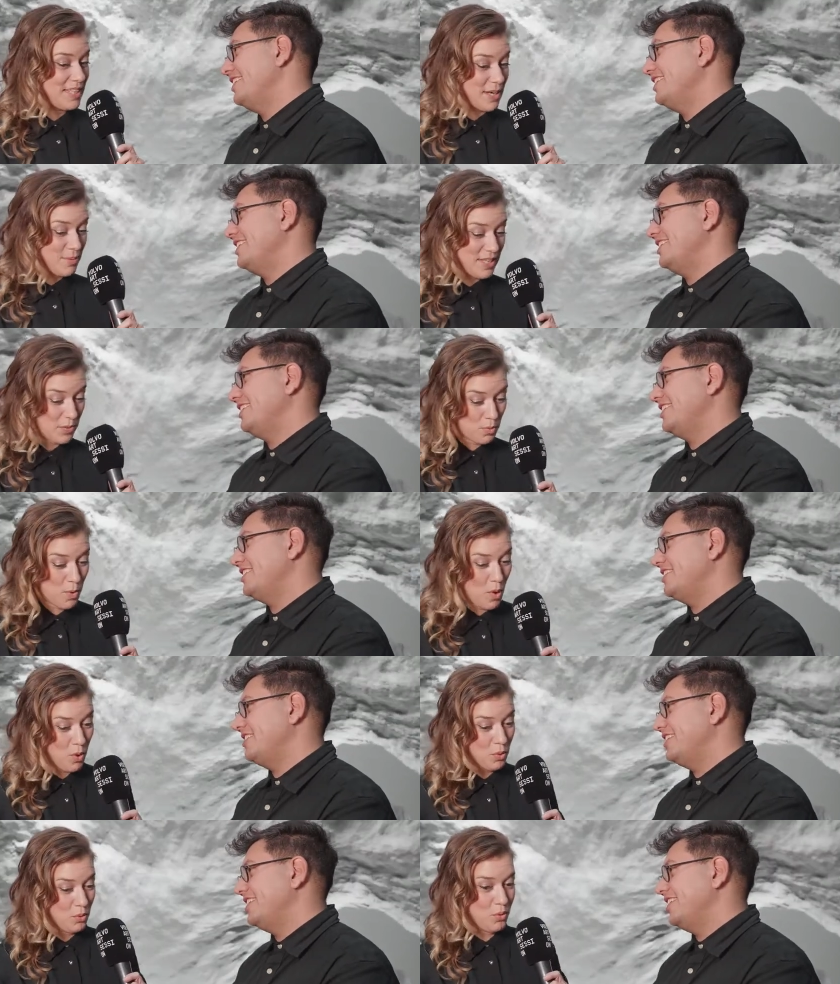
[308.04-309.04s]
Speaker 1: in. I was like,
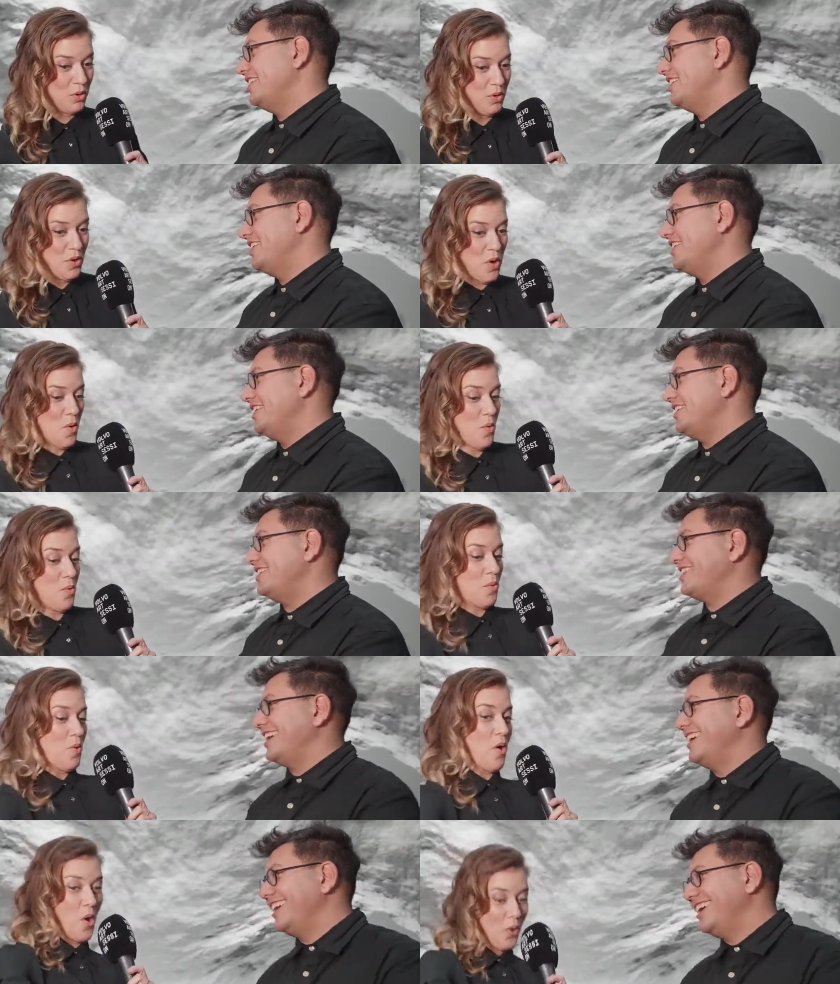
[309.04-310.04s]
whoa,
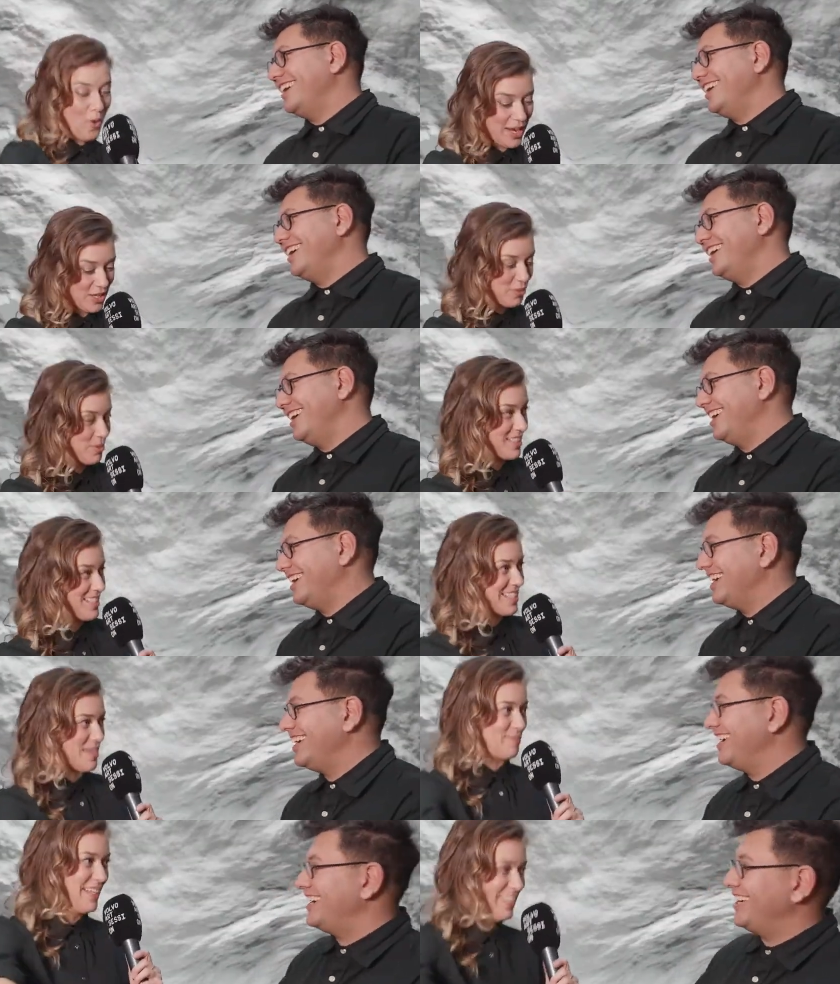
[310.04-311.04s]
Whoa! I don't want to
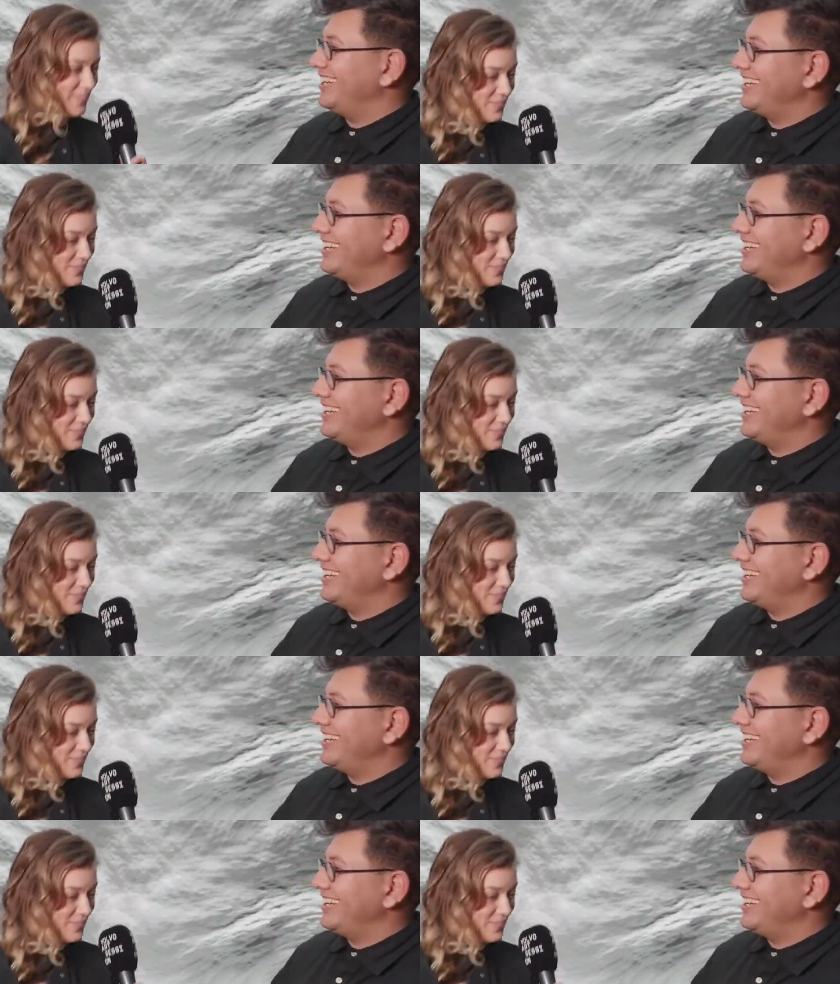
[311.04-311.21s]
step in.